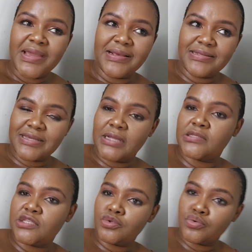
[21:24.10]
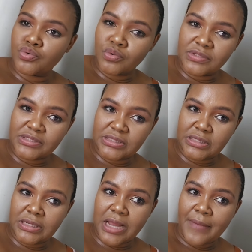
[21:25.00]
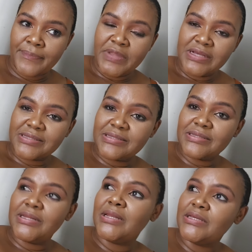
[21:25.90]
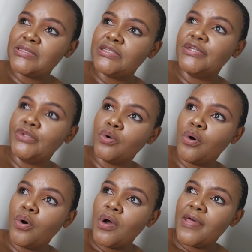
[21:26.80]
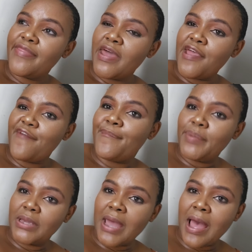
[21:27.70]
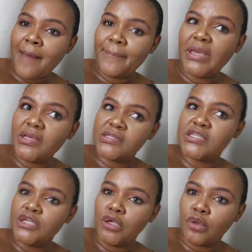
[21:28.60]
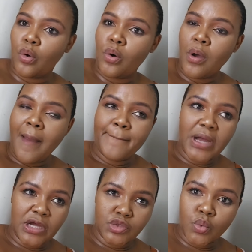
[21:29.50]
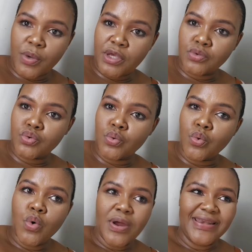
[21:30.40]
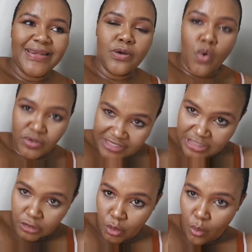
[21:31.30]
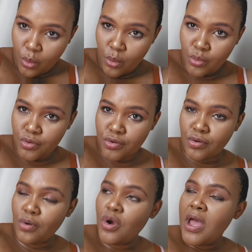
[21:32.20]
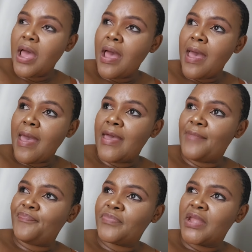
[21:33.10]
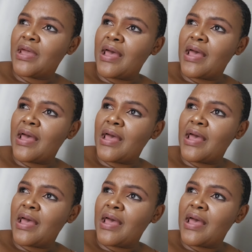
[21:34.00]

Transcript: iskatsi to sokuzila sizile lezinto that have become ithixo phakathi to nothixo you know and. Um,